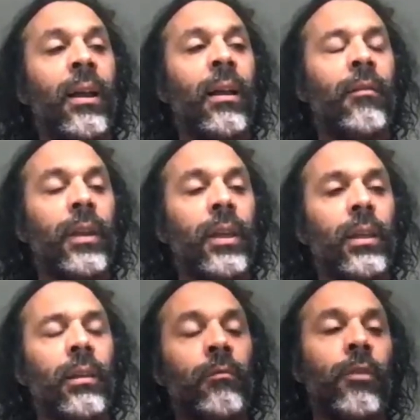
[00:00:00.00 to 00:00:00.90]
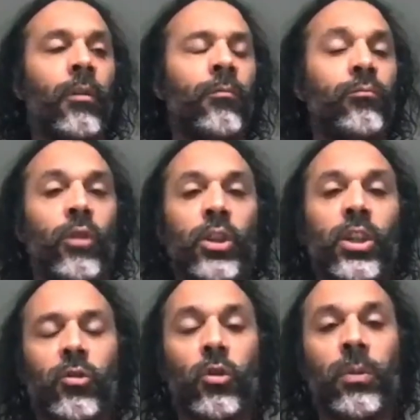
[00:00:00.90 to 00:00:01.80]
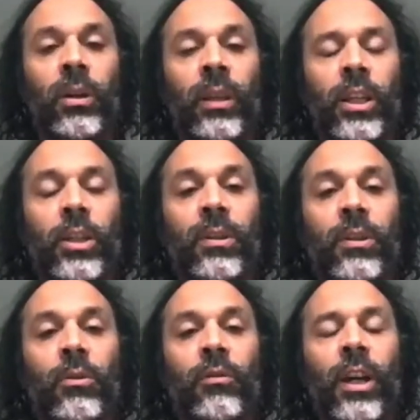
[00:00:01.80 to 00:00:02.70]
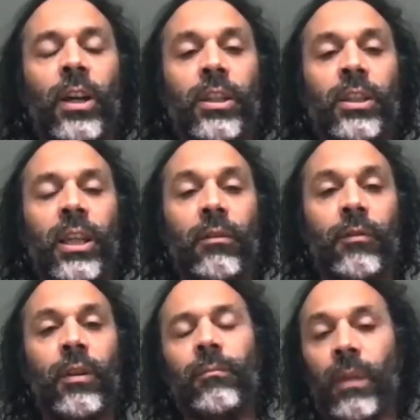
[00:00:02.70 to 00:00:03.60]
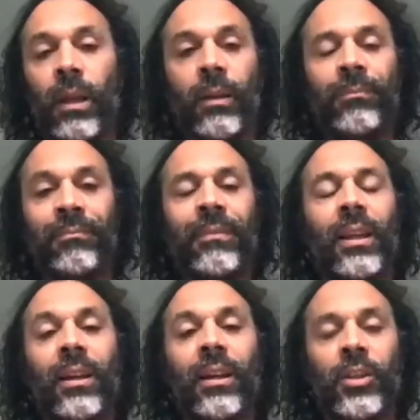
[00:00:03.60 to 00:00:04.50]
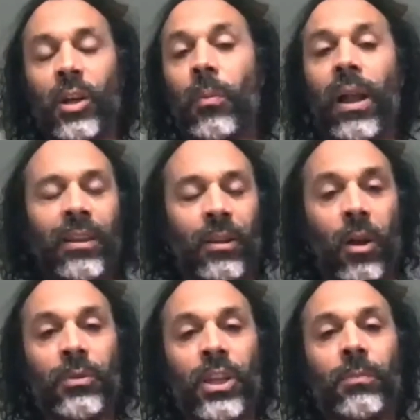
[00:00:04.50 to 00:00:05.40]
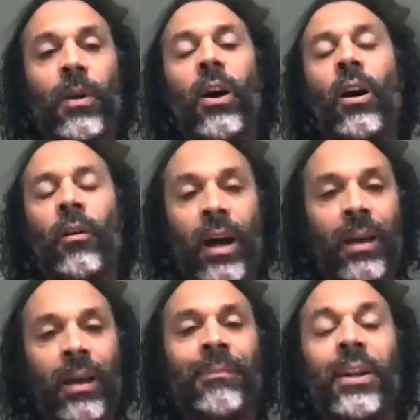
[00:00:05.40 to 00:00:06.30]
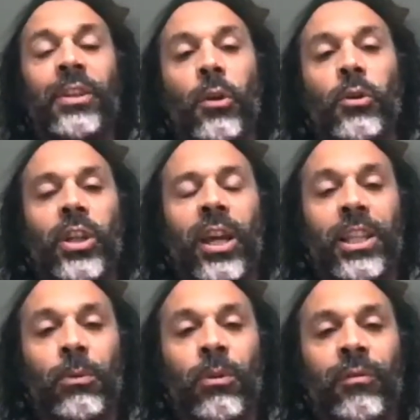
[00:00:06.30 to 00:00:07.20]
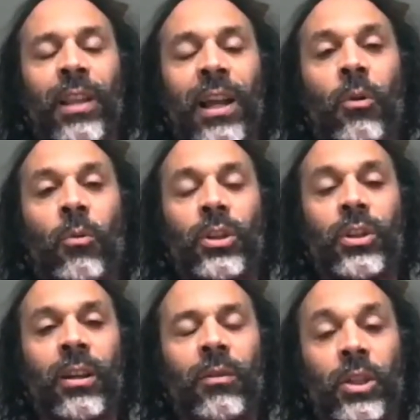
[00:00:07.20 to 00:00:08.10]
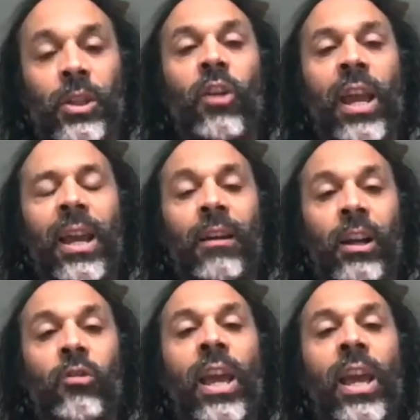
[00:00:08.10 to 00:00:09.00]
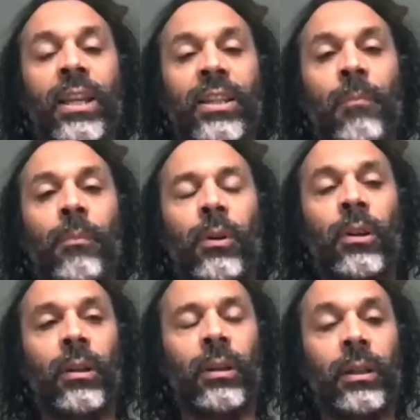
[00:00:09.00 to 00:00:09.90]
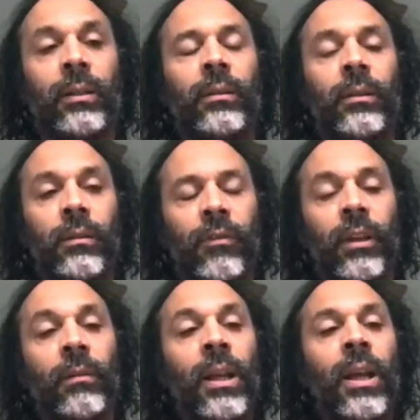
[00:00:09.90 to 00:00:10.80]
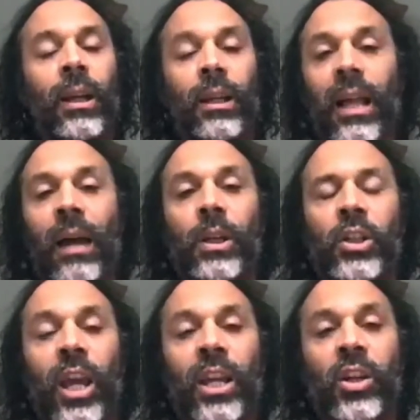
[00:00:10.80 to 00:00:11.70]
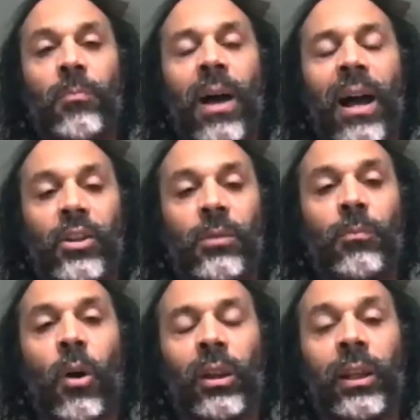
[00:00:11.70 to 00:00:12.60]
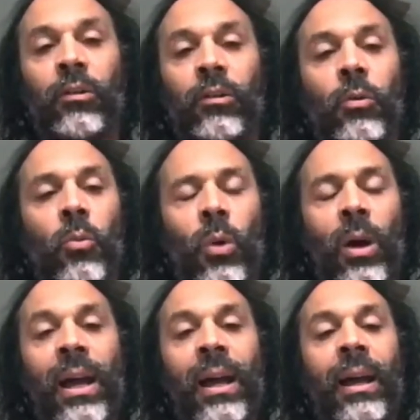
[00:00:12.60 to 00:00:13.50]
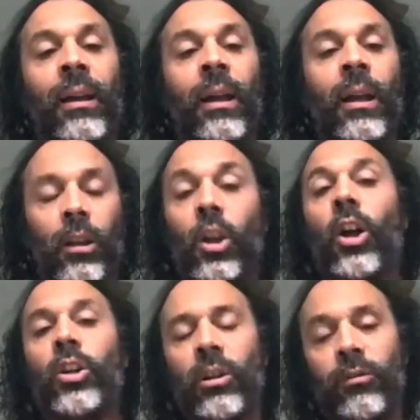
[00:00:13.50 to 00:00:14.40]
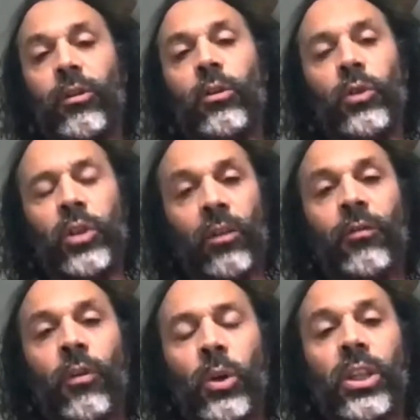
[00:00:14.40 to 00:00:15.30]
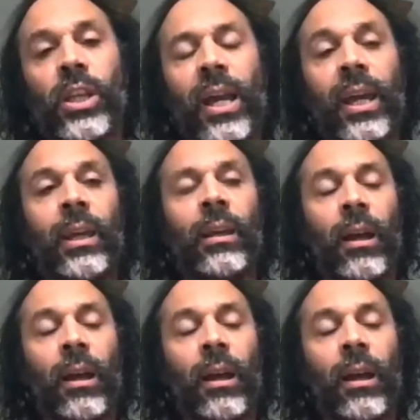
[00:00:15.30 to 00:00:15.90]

The research group at Lisbon University that Gil Penha-Lopes is part of, I'm associated with now, was a great example, and the climate change impacts and modelling group, where largely through Gil there was a